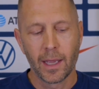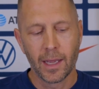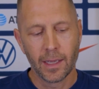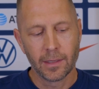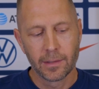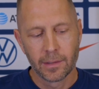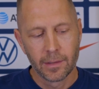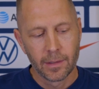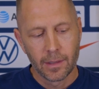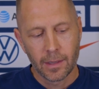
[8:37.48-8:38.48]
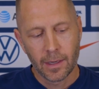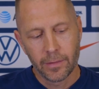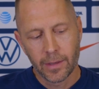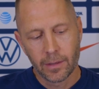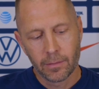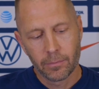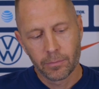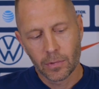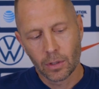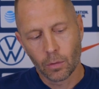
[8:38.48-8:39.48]
And then,
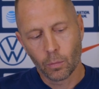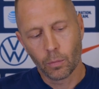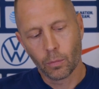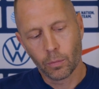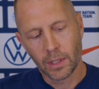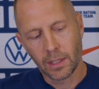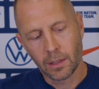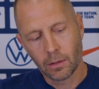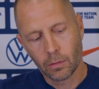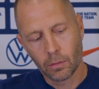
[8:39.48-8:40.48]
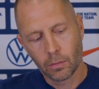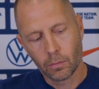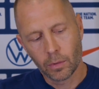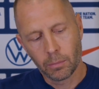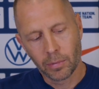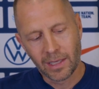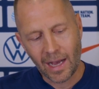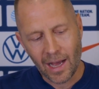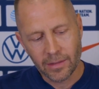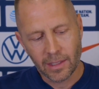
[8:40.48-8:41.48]
you know, we
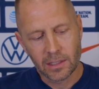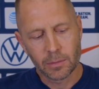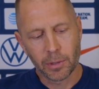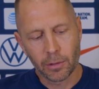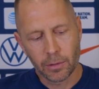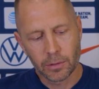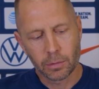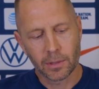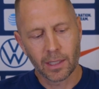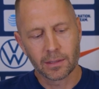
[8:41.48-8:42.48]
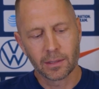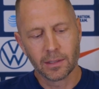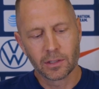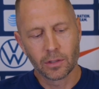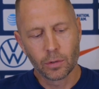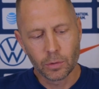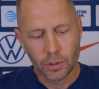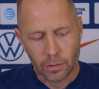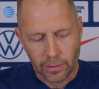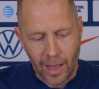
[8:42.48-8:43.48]
got the experience, we got the
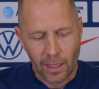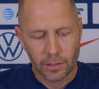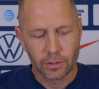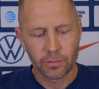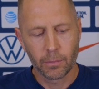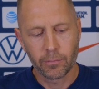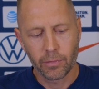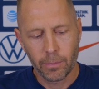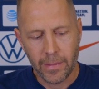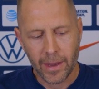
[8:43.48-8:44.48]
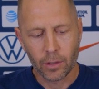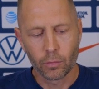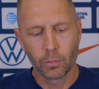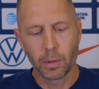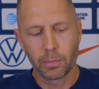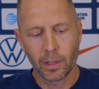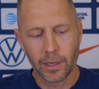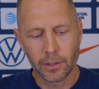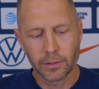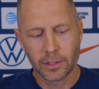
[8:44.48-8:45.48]
institutional knowledge from that group of
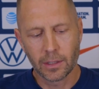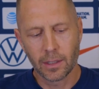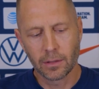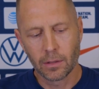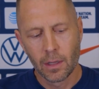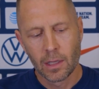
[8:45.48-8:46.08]
players and